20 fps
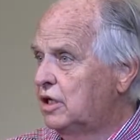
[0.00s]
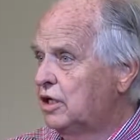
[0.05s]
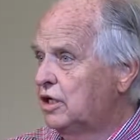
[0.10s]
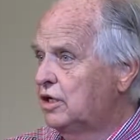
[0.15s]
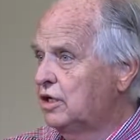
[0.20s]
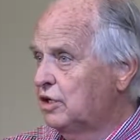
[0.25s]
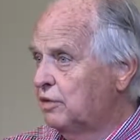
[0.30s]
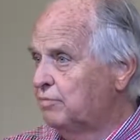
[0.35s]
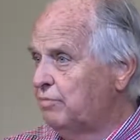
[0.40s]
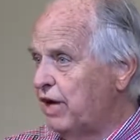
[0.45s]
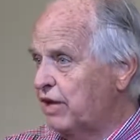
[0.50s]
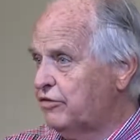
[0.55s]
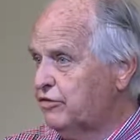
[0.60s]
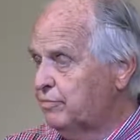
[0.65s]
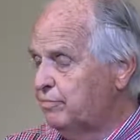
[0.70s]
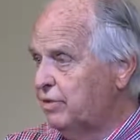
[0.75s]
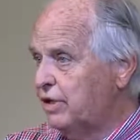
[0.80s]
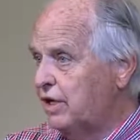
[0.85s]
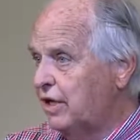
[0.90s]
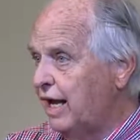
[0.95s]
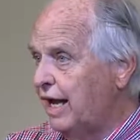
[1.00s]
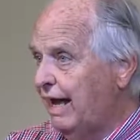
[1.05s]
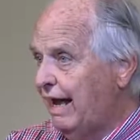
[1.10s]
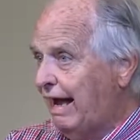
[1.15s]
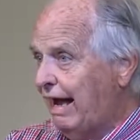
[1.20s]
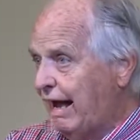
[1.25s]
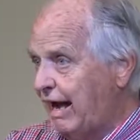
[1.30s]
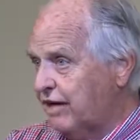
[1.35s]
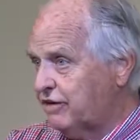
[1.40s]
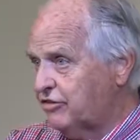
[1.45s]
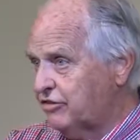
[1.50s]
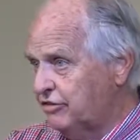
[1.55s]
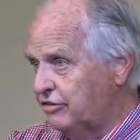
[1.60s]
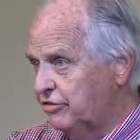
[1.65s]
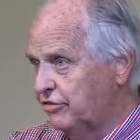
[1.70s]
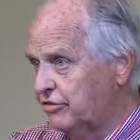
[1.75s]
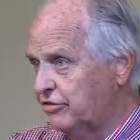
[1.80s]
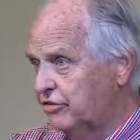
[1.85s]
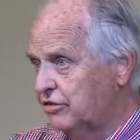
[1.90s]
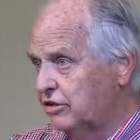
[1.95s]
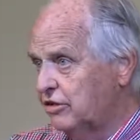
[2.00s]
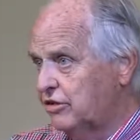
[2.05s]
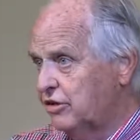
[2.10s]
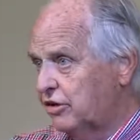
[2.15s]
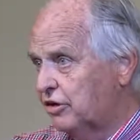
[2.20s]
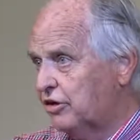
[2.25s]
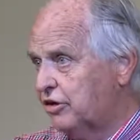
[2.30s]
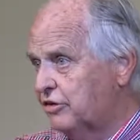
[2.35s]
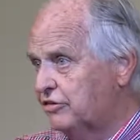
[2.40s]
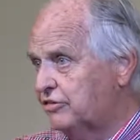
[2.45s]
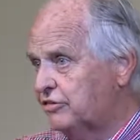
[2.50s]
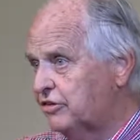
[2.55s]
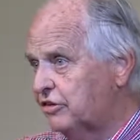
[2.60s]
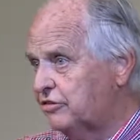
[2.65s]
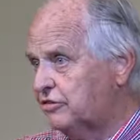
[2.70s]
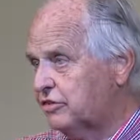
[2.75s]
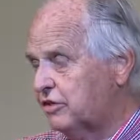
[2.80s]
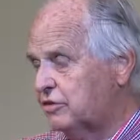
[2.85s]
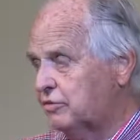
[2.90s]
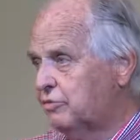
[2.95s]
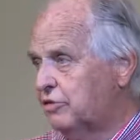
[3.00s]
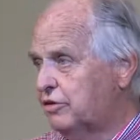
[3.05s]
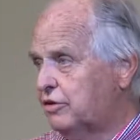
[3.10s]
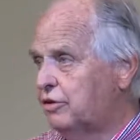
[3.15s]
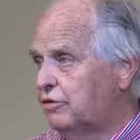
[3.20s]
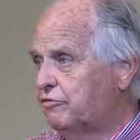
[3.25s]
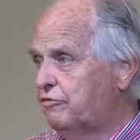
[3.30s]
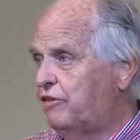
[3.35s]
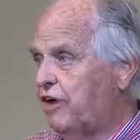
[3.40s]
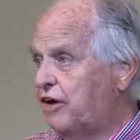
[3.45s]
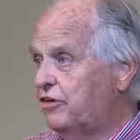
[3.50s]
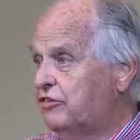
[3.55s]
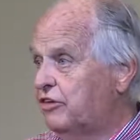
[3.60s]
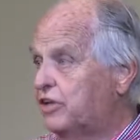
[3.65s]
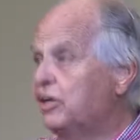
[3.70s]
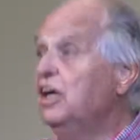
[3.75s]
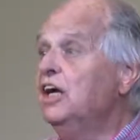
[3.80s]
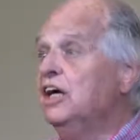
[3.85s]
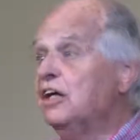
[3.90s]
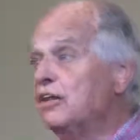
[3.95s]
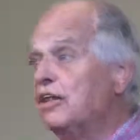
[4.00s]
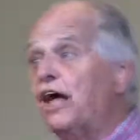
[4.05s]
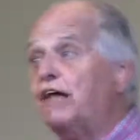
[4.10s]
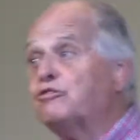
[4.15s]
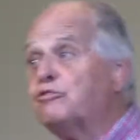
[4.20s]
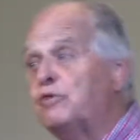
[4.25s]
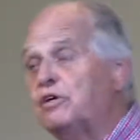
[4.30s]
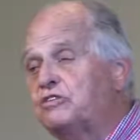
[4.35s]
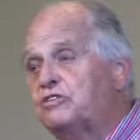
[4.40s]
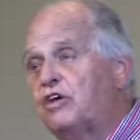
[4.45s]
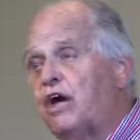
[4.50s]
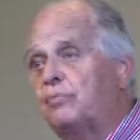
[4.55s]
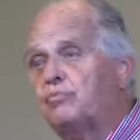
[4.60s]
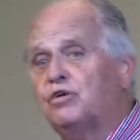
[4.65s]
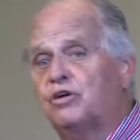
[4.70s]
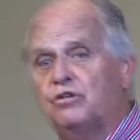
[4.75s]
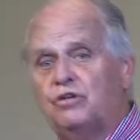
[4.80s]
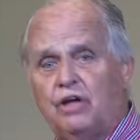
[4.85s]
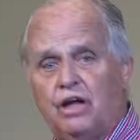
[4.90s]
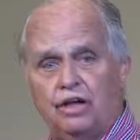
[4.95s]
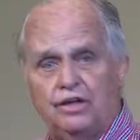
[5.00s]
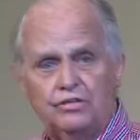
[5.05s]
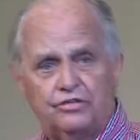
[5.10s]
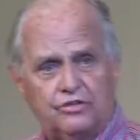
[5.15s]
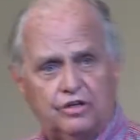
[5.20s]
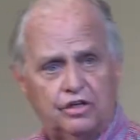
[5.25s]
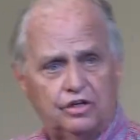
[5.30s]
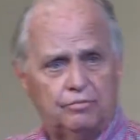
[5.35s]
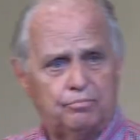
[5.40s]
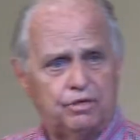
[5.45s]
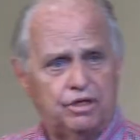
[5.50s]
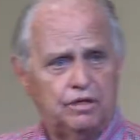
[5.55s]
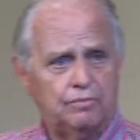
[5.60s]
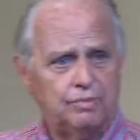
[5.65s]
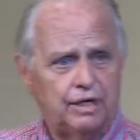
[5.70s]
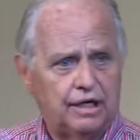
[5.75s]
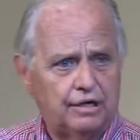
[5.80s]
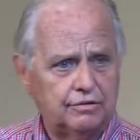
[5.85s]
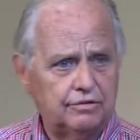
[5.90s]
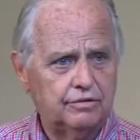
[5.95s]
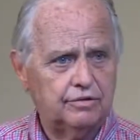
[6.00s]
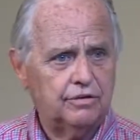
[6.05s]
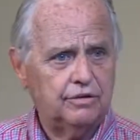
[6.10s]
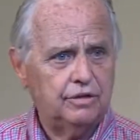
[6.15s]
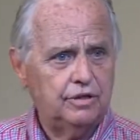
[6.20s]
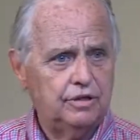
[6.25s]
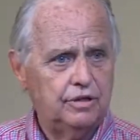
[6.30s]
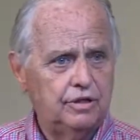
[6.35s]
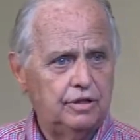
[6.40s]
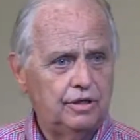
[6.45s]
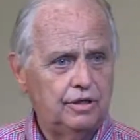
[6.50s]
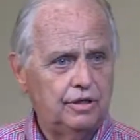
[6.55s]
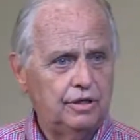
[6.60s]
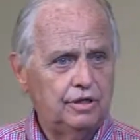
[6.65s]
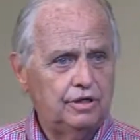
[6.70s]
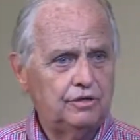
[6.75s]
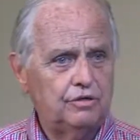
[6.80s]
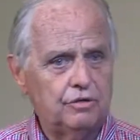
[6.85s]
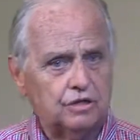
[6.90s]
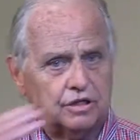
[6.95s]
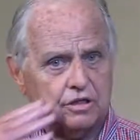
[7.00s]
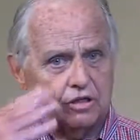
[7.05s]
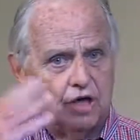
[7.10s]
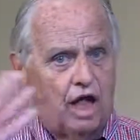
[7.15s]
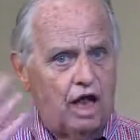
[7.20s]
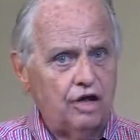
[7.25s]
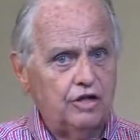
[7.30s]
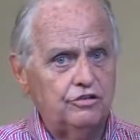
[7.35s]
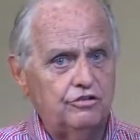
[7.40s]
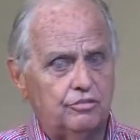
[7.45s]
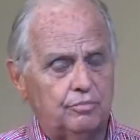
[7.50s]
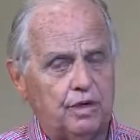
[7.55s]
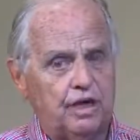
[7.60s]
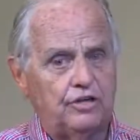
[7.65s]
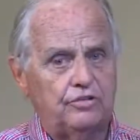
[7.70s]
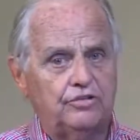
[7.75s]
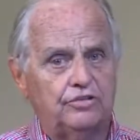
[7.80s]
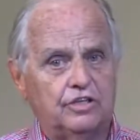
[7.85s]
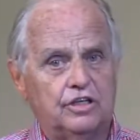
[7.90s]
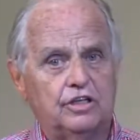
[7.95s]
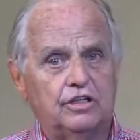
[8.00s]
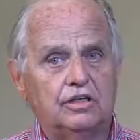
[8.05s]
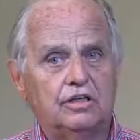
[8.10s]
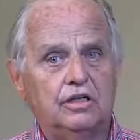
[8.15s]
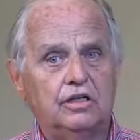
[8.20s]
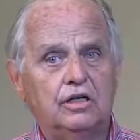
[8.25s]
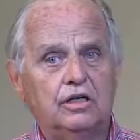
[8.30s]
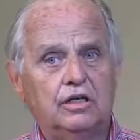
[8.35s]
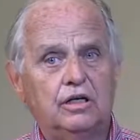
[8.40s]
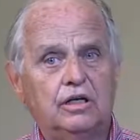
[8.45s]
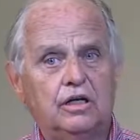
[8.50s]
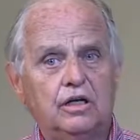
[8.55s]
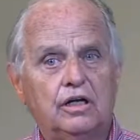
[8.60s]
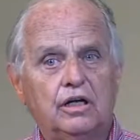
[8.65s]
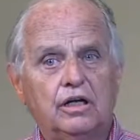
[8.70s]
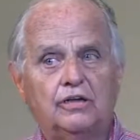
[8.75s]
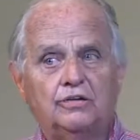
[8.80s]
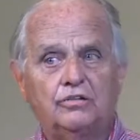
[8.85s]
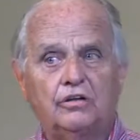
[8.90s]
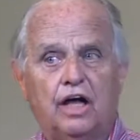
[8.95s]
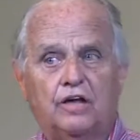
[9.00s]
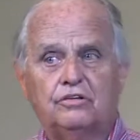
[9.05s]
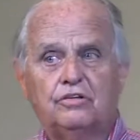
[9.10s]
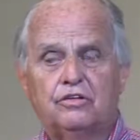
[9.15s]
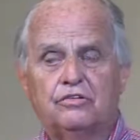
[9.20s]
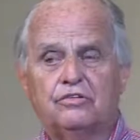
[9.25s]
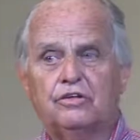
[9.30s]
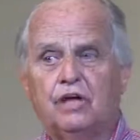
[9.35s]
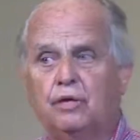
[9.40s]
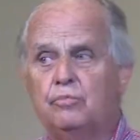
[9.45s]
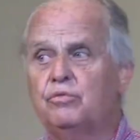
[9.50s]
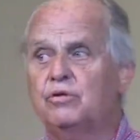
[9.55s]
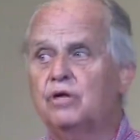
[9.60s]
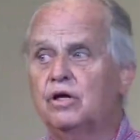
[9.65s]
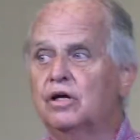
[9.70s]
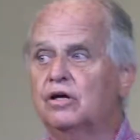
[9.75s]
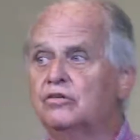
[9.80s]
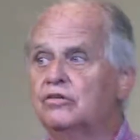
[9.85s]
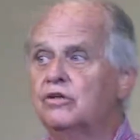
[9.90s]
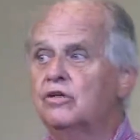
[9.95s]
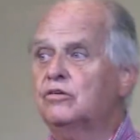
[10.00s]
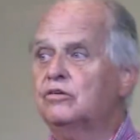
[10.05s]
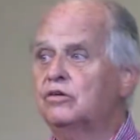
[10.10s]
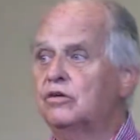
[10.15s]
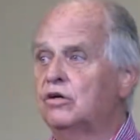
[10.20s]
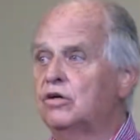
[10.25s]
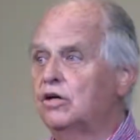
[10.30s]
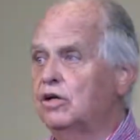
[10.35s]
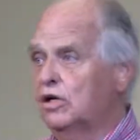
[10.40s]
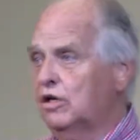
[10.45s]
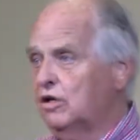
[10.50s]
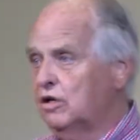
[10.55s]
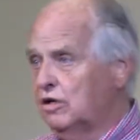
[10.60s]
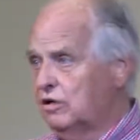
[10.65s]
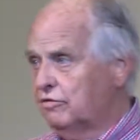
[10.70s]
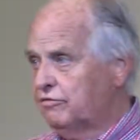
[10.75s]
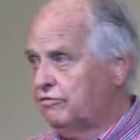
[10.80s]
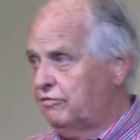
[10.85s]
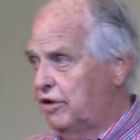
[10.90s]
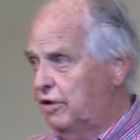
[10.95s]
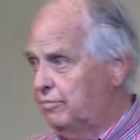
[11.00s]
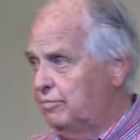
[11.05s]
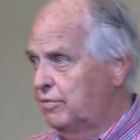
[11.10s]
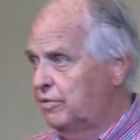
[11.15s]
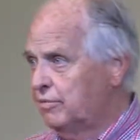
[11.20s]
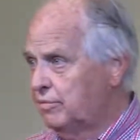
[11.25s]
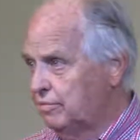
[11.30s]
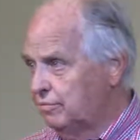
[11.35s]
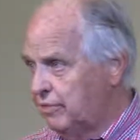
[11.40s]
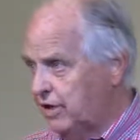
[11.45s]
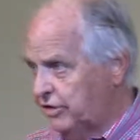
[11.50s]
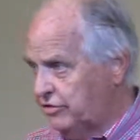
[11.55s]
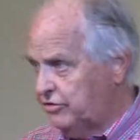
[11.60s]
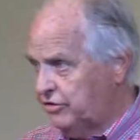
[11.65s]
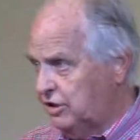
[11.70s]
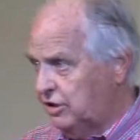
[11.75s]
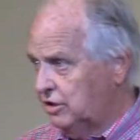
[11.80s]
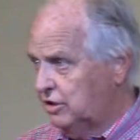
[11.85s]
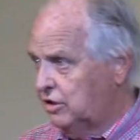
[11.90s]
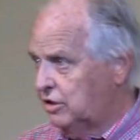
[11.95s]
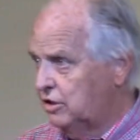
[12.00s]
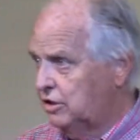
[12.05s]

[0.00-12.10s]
There must be actions that are consistent with confession. That's what chapter 10 is going to be about. To acknowledge my sin is not the same thing as turning from my sin.